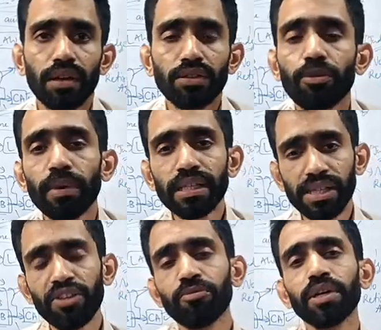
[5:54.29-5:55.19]
Now, please
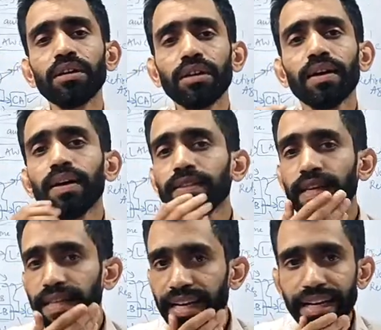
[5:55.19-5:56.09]
remember the
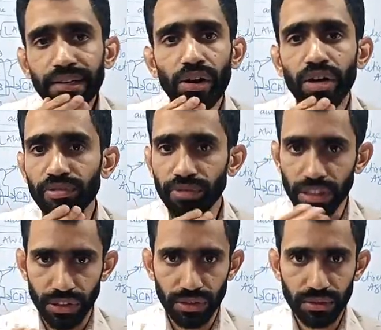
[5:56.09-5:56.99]
date on
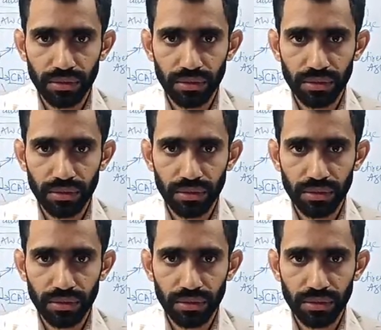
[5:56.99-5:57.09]
which